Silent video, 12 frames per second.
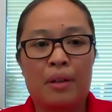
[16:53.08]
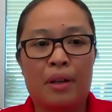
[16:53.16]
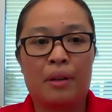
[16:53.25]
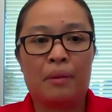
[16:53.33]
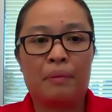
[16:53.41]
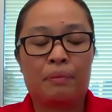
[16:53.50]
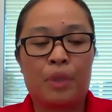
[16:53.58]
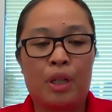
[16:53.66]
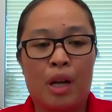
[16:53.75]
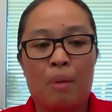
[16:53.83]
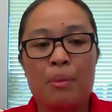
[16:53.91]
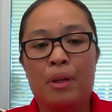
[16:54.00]
a, a
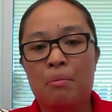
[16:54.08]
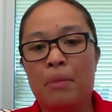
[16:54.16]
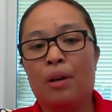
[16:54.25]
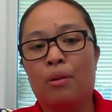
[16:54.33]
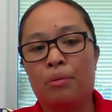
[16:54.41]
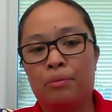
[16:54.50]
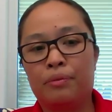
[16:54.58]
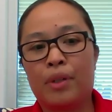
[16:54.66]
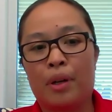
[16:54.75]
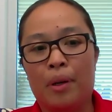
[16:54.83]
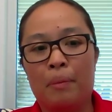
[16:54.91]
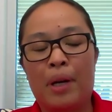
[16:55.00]
predominant male
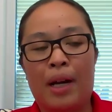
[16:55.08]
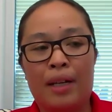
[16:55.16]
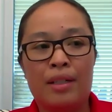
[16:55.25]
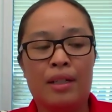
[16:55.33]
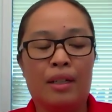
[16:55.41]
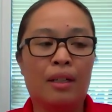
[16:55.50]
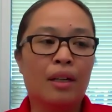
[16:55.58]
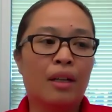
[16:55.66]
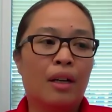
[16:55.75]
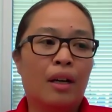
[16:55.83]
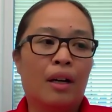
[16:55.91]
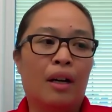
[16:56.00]
um, it
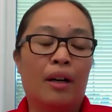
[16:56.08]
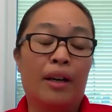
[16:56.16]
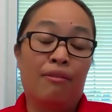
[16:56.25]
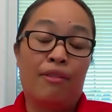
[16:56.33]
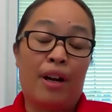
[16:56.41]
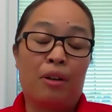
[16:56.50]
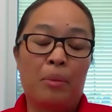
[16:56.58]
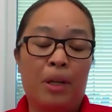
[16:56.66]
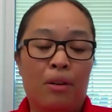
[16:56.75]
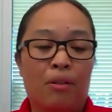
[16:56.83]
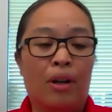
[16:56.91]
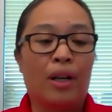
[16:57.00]
uh,
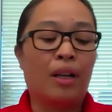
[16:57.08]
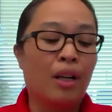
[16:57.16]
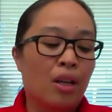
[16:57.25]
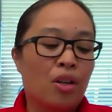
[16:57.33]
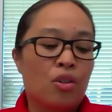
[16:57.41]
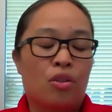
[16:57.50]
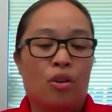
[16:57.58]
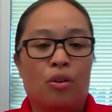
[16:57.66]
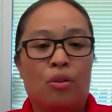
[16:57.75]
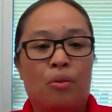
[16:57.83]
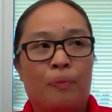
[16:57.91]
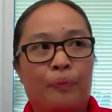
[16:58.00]
environment right
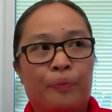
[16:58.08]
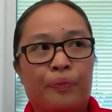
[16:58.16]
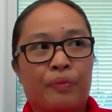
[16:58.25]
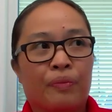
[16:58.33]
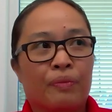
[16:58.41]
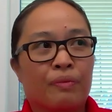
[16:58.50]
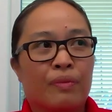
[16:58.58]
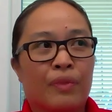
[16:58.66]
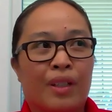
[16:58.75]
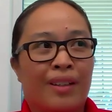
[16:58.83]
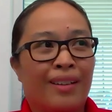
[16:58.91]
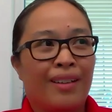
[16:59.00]
so
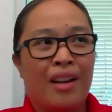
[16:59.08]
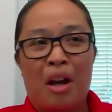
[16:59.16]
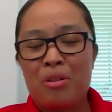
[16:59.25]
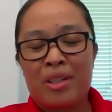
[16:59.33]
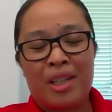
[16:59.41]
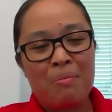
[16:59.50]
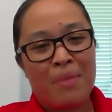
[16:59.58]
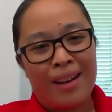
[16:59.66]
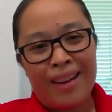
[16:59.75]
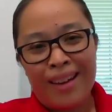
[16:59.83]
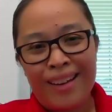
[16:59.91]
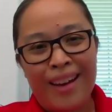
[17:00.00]
I always keep my
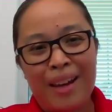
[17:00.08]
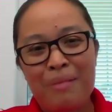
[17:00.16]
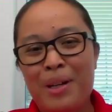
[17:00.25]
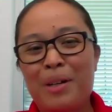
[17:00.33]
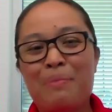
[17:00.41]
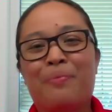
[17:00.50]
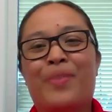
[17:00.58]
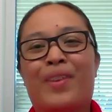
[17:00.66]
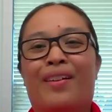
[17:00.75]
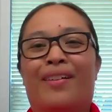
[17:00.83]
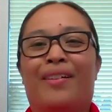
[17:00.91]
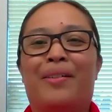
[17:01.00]
A game up.
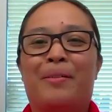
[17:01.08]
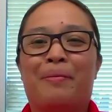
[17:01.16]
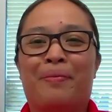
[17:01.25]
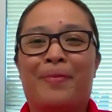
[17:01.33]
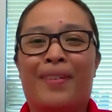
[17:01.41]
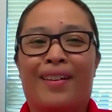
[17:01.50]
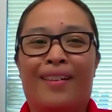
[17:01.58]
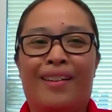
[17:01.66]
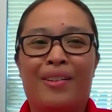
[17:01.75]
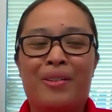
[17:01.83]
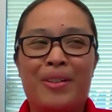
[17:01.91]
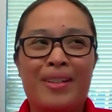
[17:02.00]
Um, I
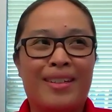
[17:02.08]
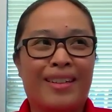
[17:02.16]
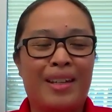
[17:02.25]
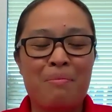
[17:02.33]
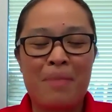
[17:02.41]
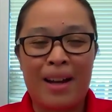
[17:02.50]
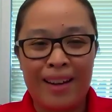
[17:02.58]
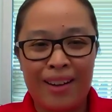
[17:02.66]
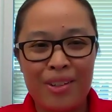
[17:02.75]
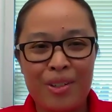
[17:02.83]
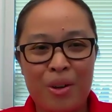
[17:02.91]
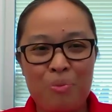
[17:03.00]
always keep my ears